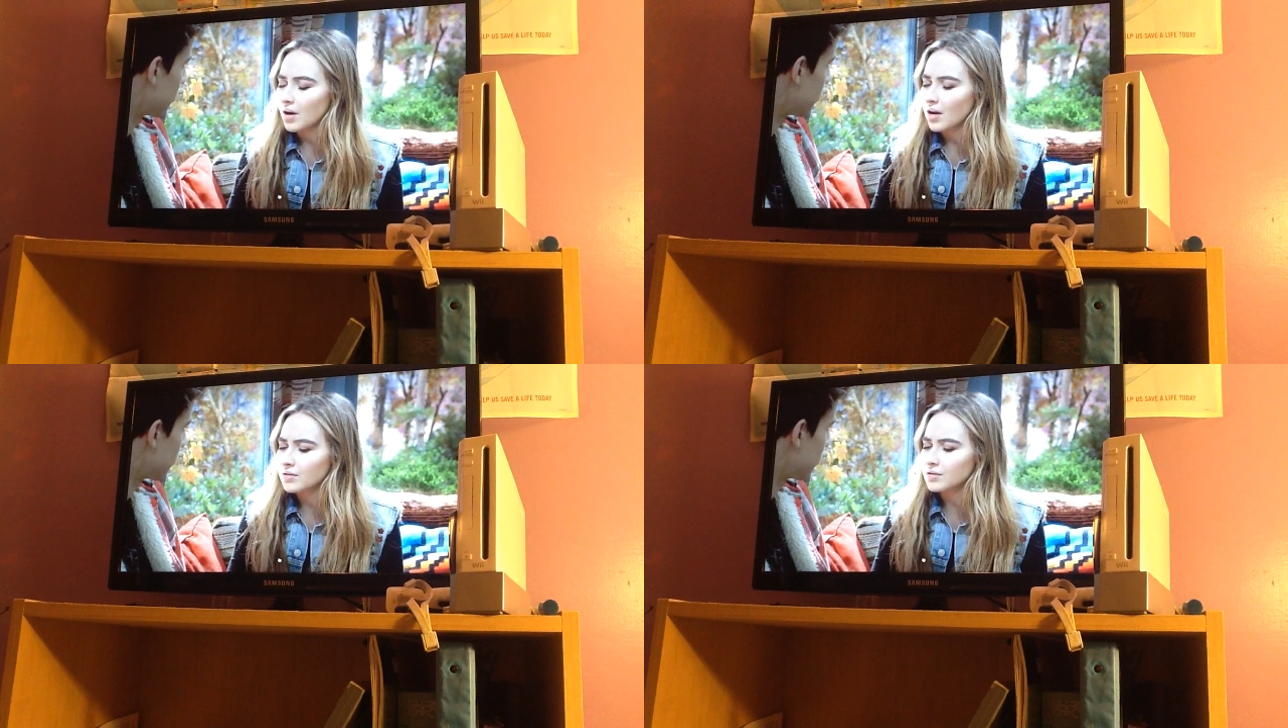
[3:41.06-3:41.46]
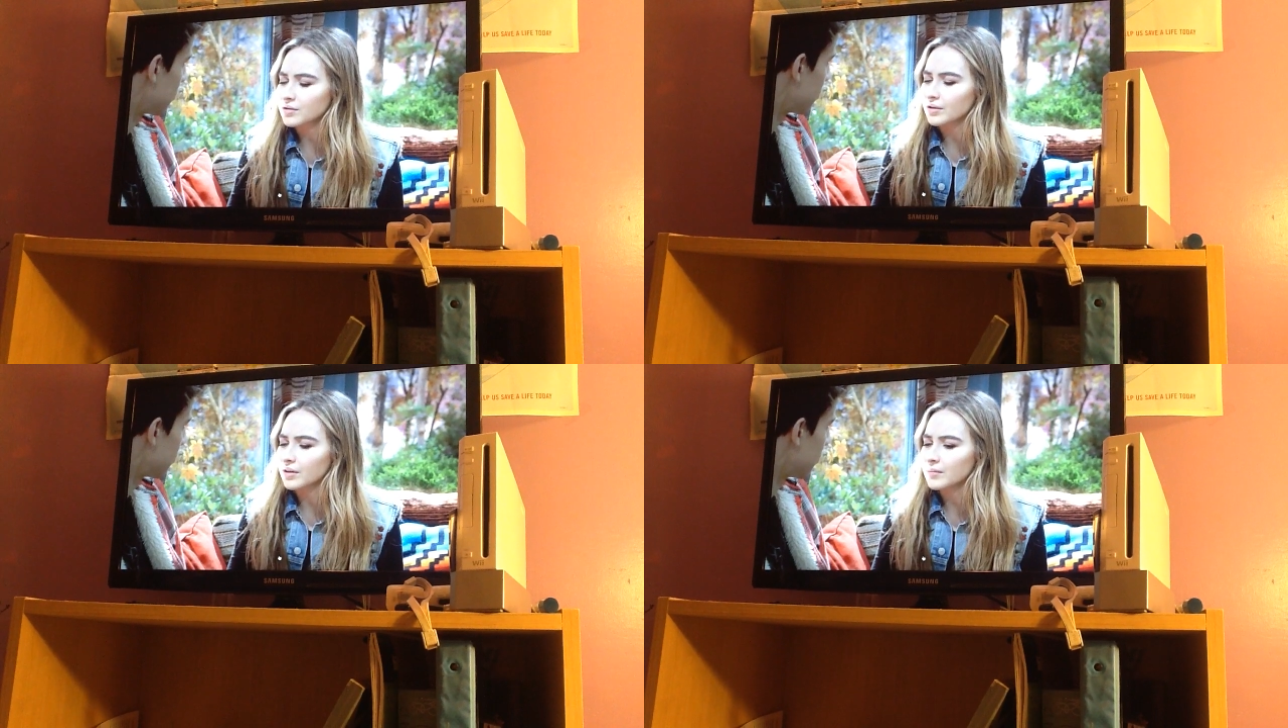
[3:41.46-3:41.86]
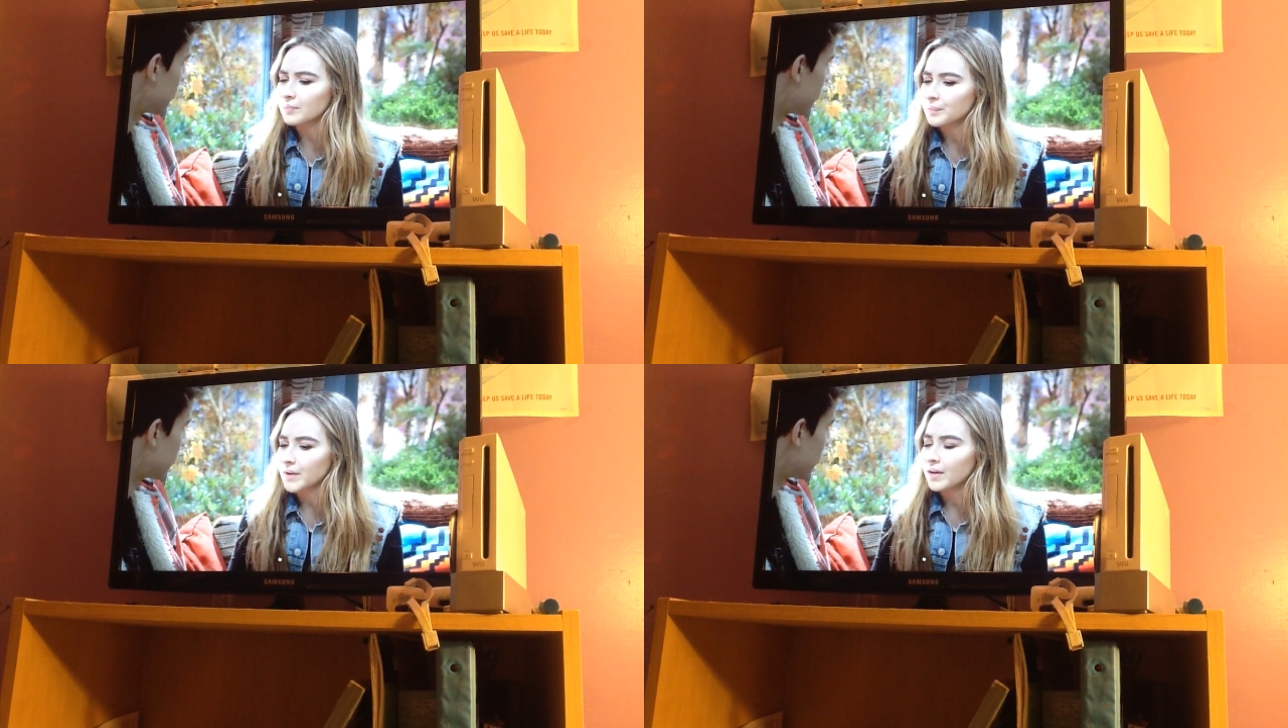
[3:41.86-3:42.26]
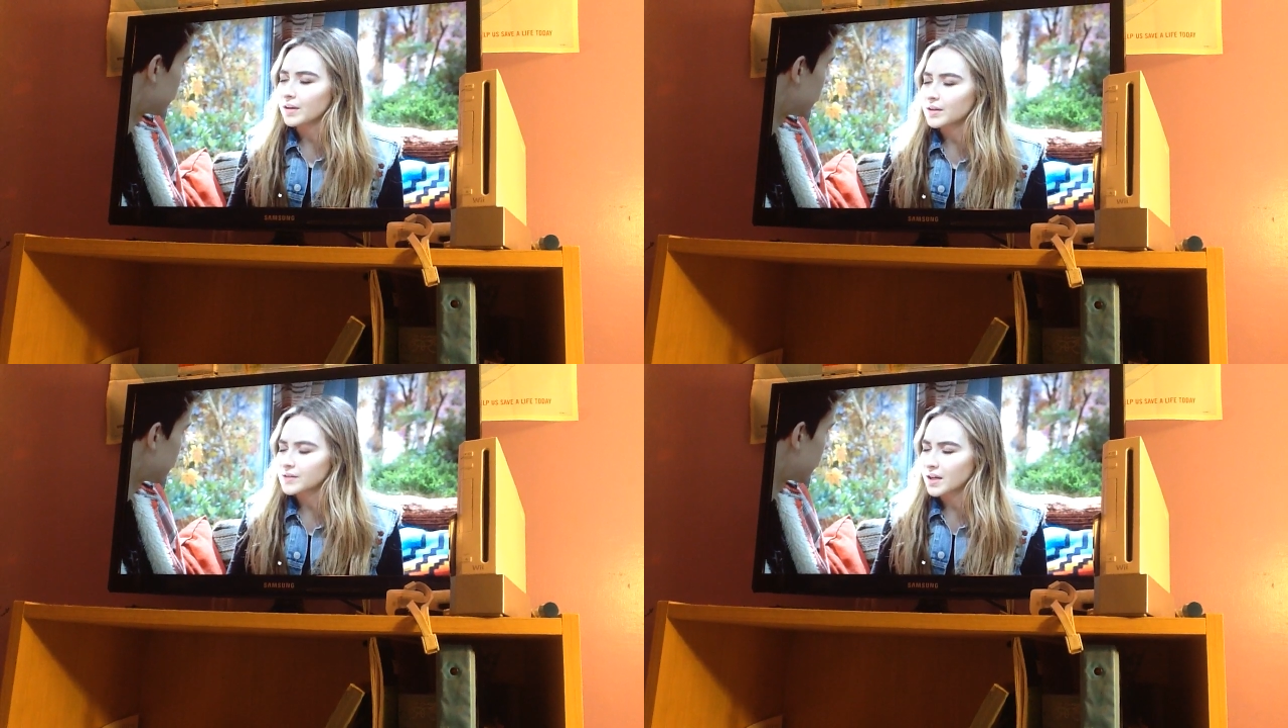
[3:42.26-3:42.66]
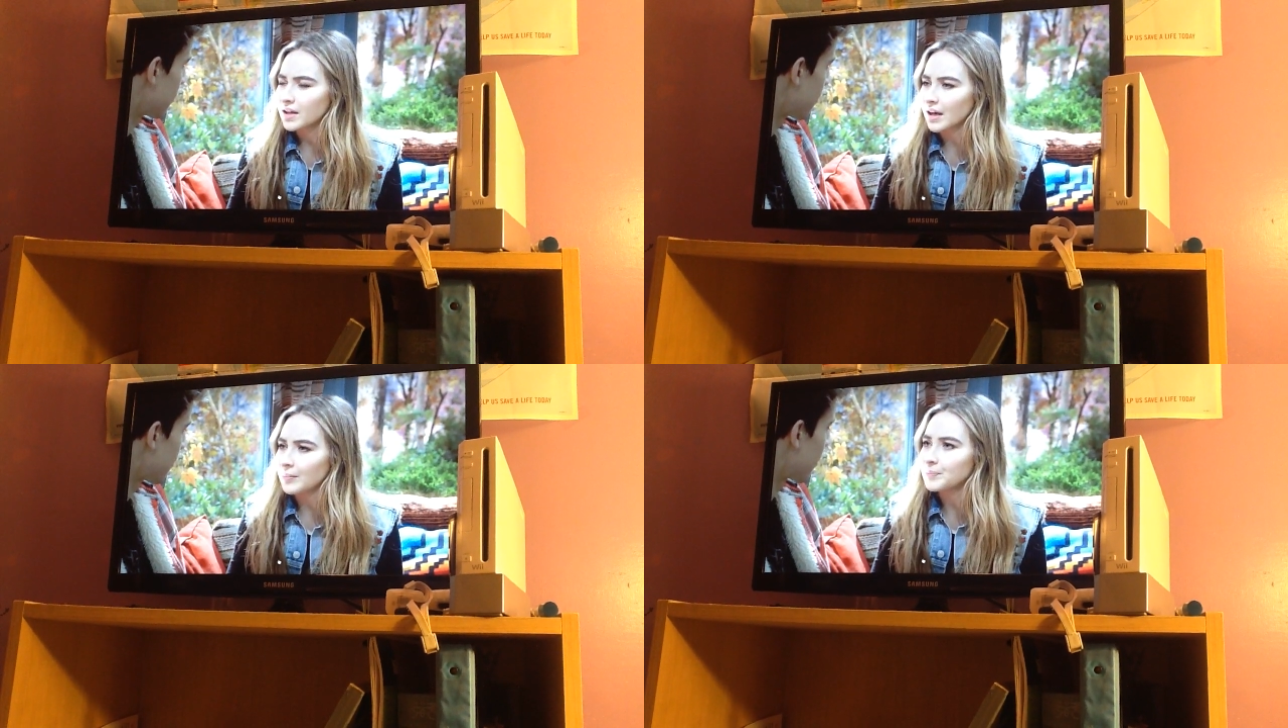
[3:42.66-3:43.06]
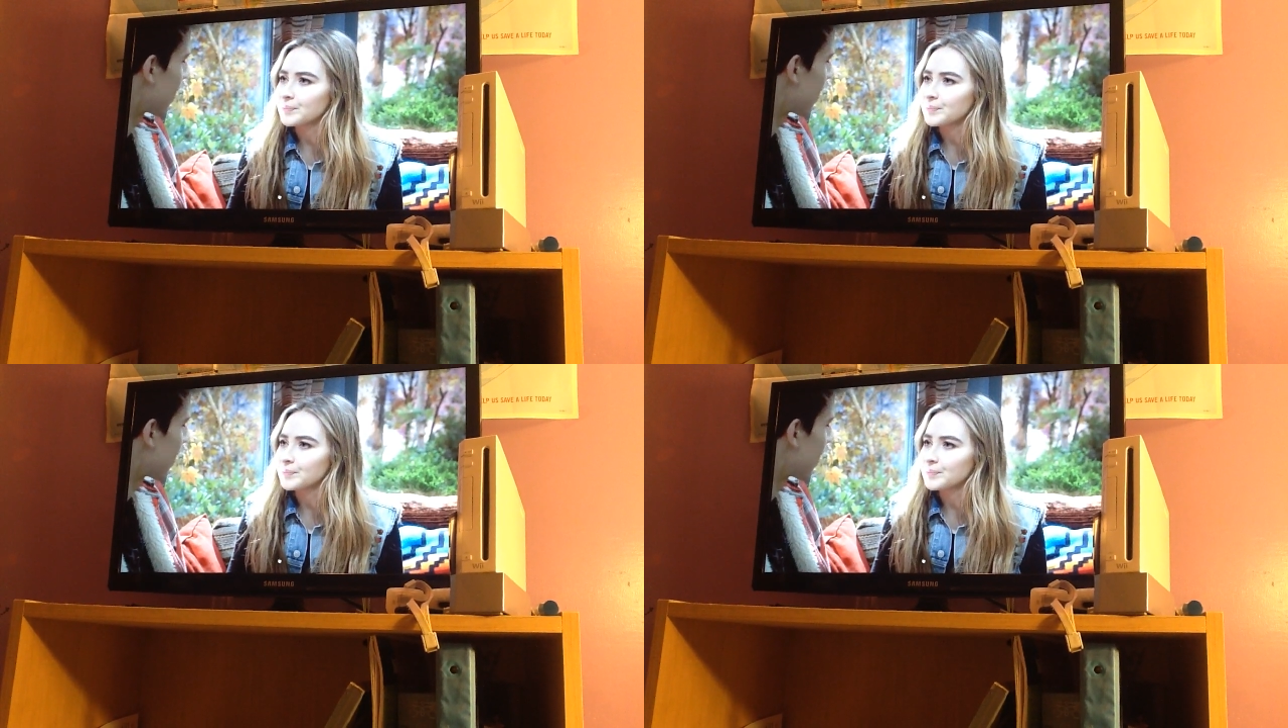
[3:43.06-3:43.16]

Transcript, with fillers: I understood it. Say it again.